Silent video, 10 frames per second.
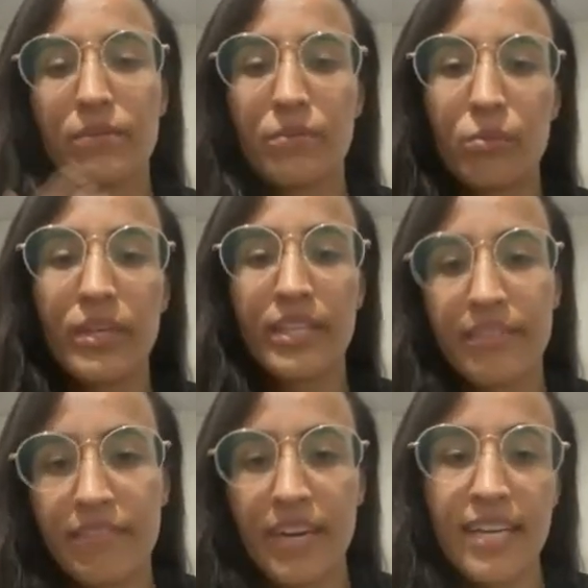win the
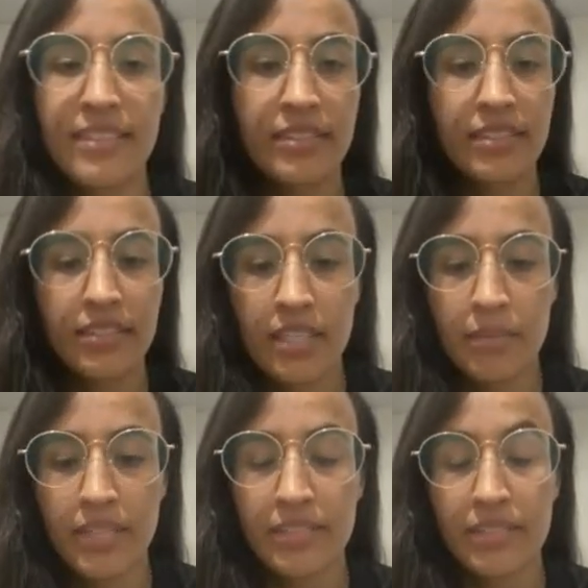fights and the
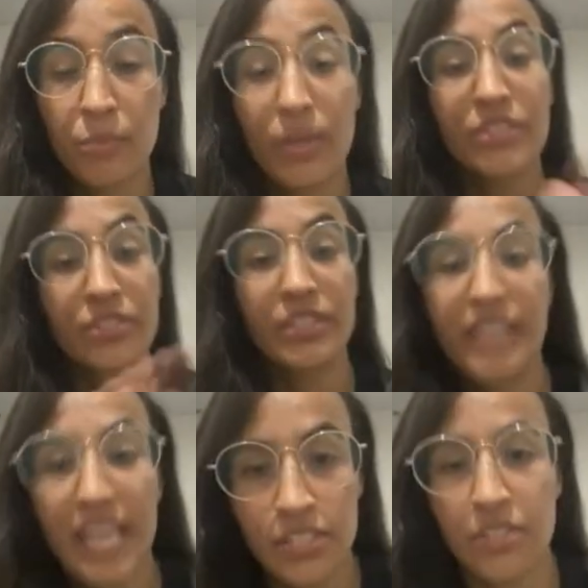tournaments. Went to the
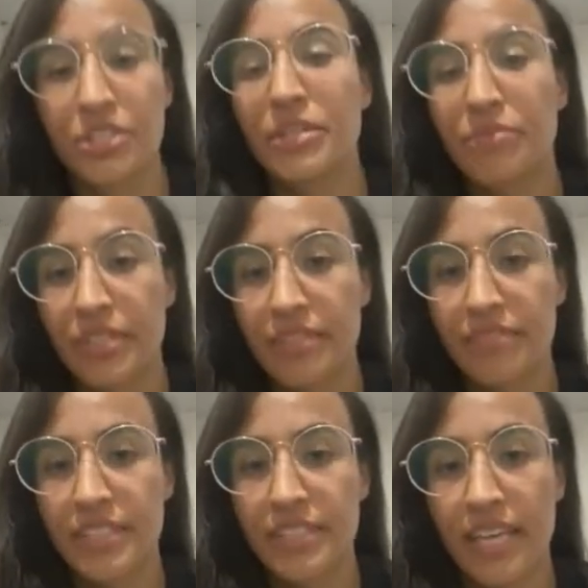national team for the
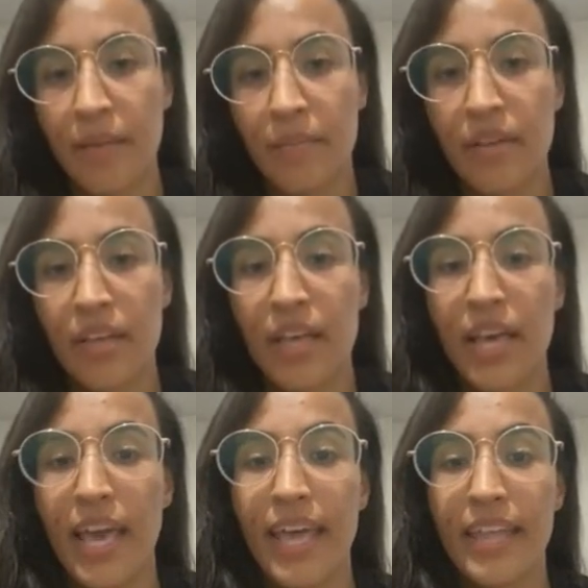first time,
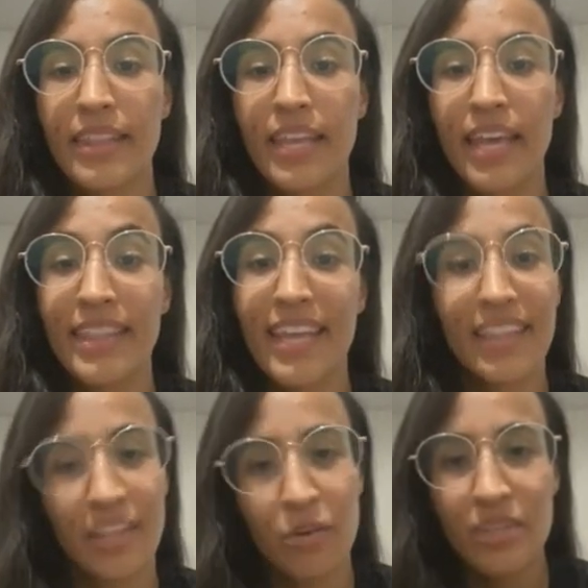and
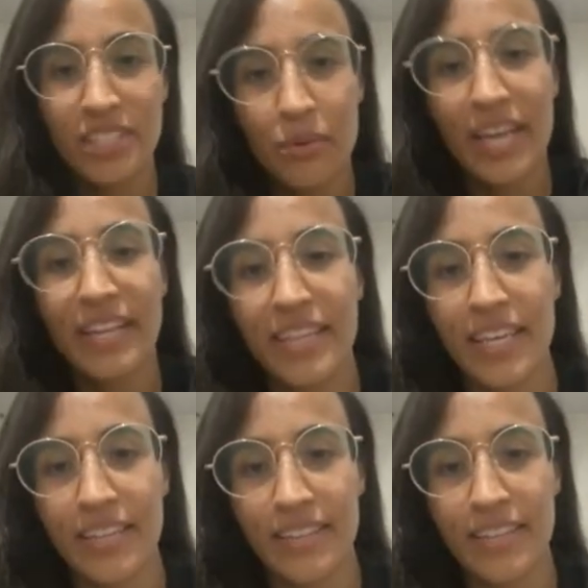then he was already
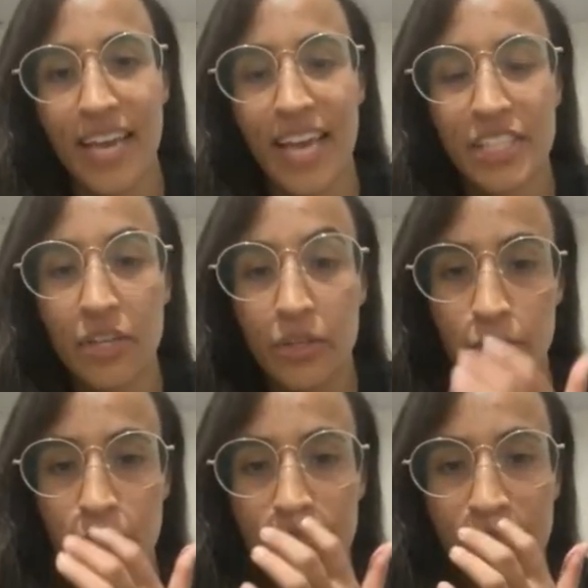the head
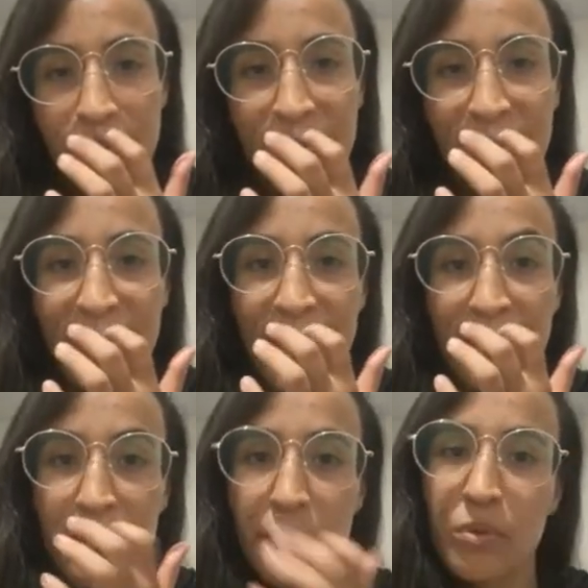coach there,
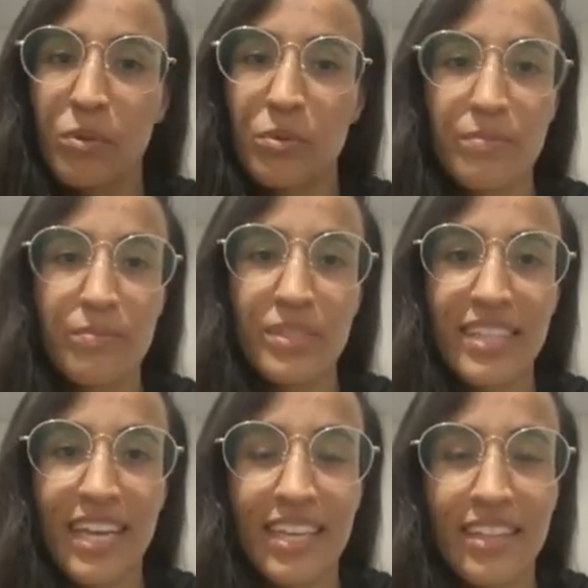and people was
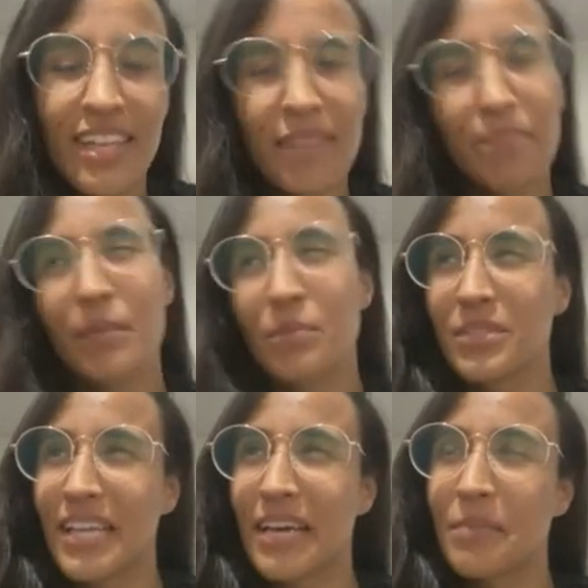like, not people
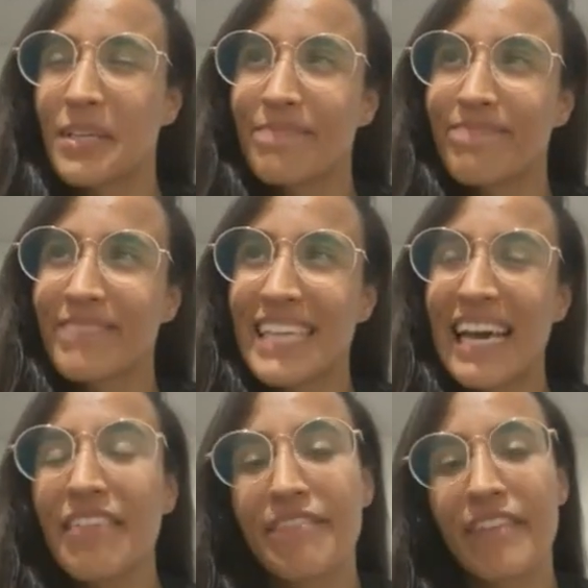was like, but
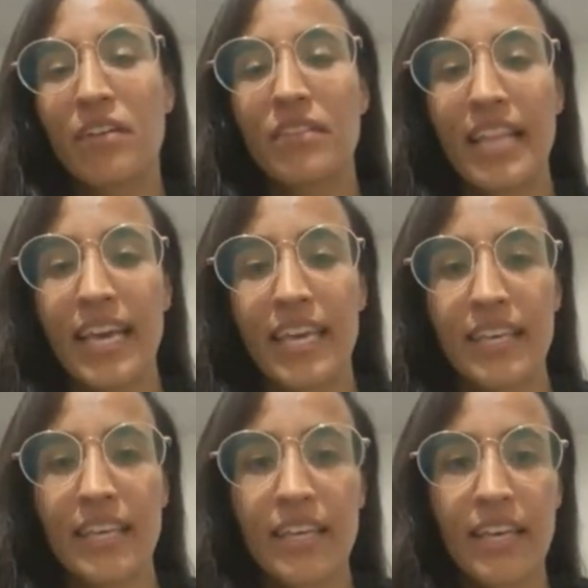I felt
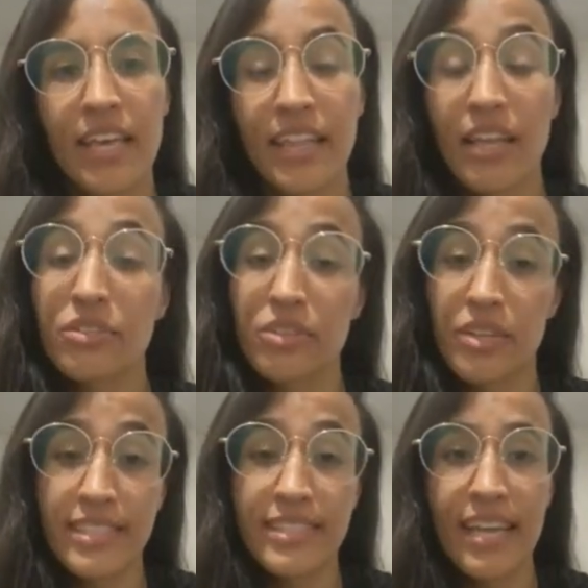like, and also
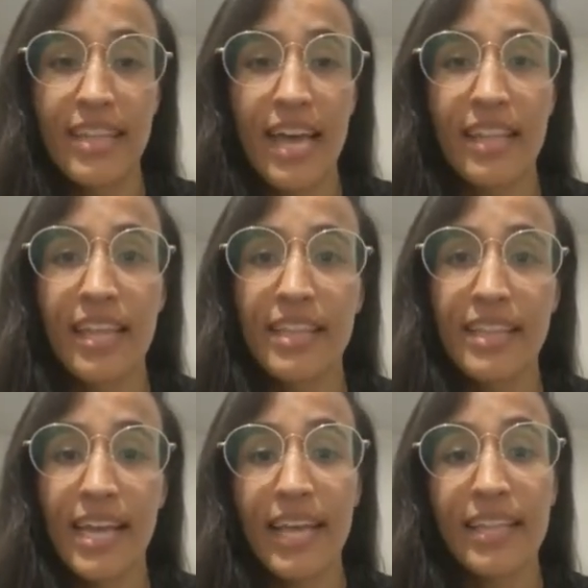he said that
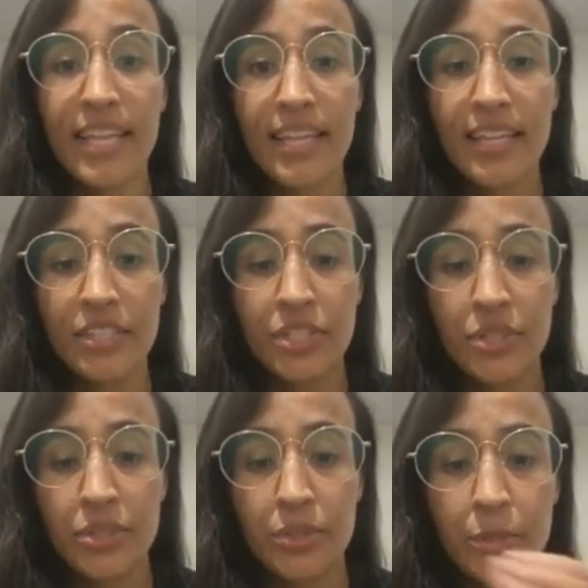I needed
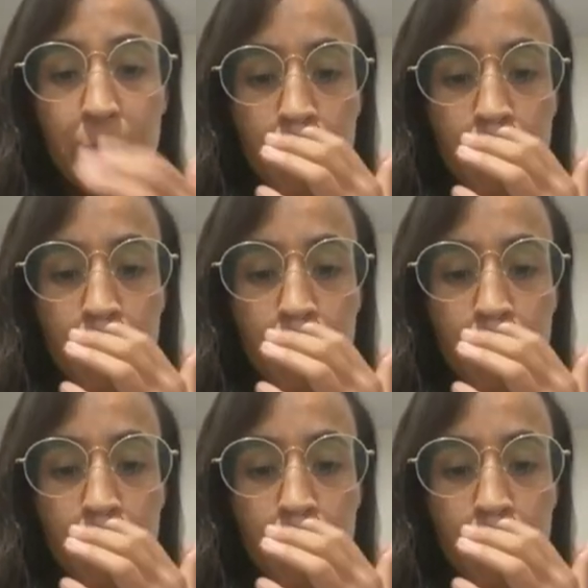to,